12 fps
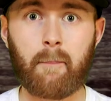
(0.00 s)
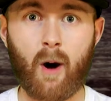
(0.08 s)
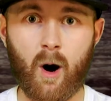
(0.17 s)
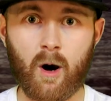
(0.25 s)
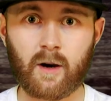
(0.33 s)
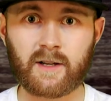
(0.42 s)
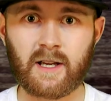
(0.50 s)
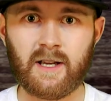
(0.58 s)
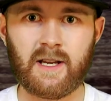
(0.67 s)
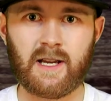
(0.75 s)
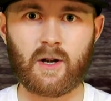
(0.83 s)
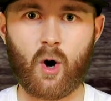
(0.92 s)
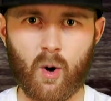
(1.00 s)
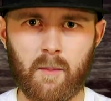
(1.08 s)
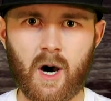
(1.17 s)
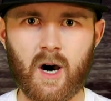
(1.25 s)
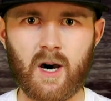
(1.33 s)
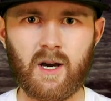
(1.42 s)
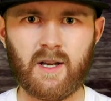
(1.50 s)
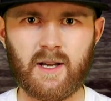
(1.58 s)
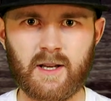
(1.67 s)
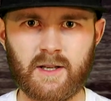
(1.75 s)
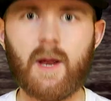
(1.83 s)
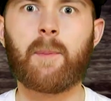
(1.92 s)
Park in Omaha,
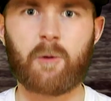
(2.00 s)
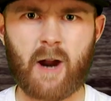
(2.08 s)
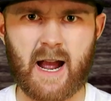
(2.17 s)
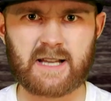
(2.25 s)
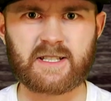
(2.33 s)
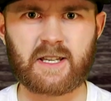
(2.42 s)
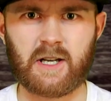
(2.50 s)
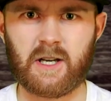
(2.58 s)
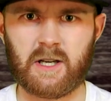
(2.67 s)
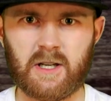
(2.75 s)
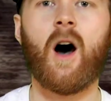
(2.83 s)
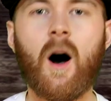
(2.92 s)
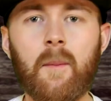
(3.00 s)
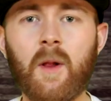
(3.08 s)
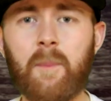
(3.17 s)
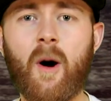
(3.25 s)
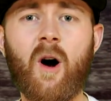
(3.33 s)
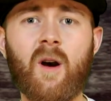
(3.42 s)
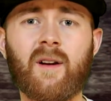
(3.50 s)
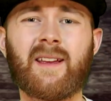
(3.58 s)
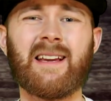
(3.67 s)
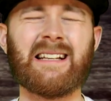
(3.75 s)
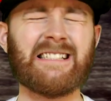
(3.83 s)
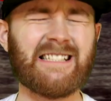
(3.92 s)
Nebraska. Hummel Park
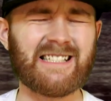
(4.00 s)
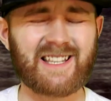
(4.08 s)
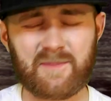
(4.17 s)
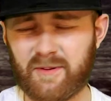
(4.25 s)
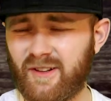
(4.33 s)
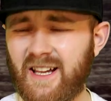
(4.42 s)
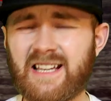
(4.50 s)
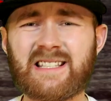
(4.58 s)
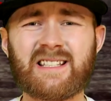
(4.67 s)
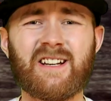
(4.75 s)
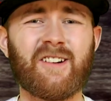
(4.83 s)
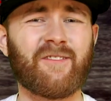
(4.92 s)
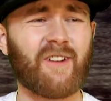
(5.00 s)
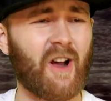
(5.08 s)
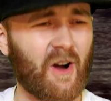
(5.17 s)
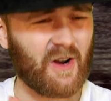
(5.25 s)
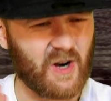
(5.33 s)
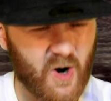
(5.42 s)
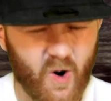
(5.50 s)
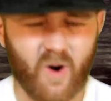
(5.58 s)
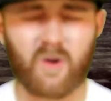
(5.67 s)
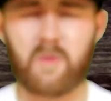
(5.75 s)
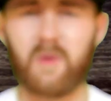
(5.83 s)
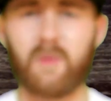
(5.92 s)
is a place of
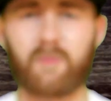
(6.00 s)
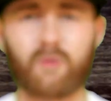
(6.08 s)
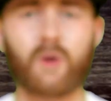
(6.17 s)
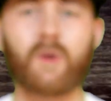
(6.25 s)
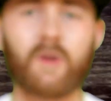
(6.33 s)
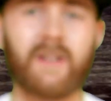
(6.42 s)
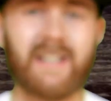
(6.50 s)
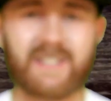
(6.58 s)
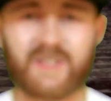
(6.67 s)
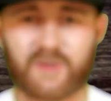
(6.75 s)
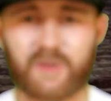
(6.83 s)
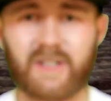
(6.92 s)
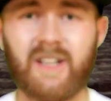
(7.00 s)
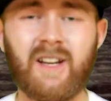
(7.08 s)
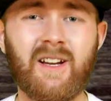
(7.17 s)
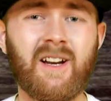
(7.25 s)
horrible, brutal history.